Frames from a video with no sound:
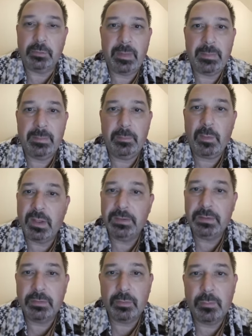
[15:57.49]
or maybe
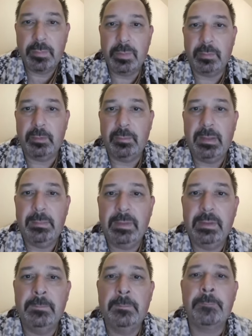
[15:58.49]
one group, or
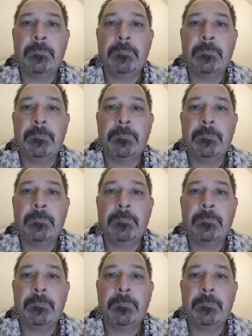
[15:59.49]
maybe